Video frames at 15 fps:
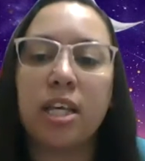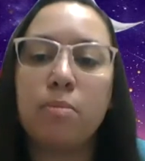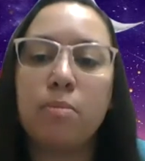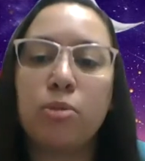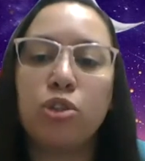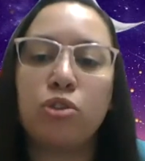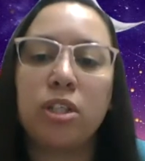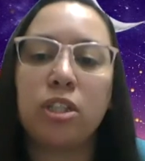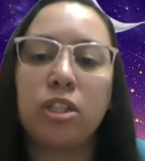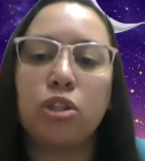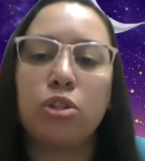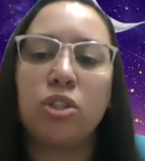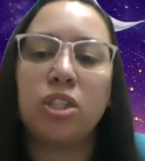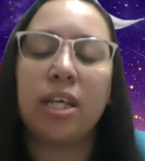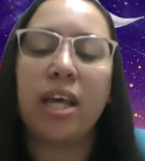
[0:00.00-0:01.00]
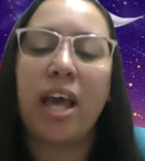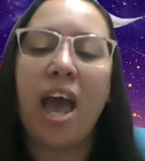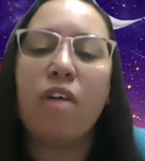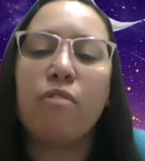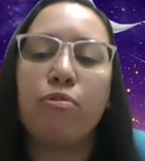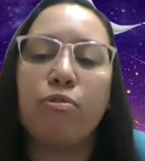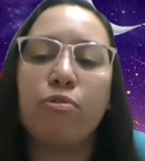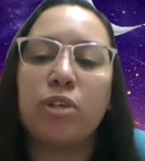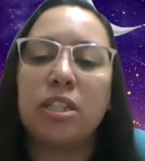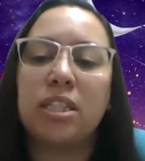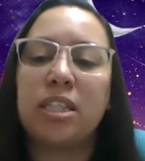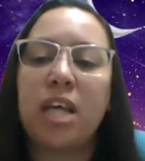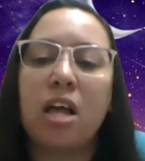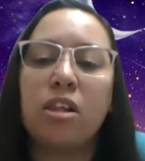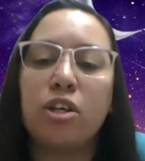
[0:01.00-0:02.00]
imagery seducing every
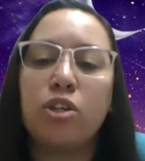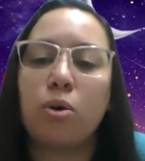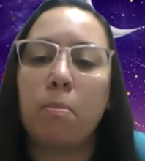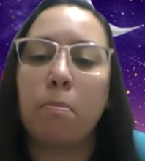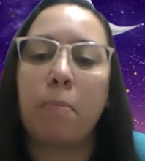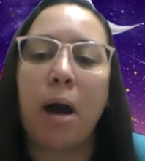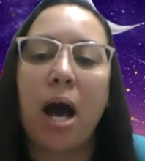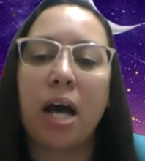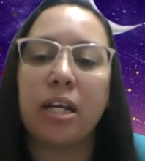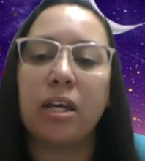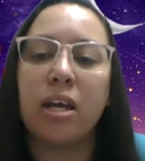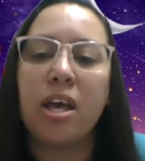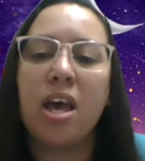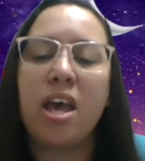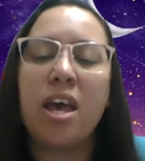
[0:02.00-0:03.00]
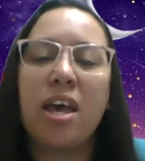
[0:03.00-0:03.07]
cell in your body,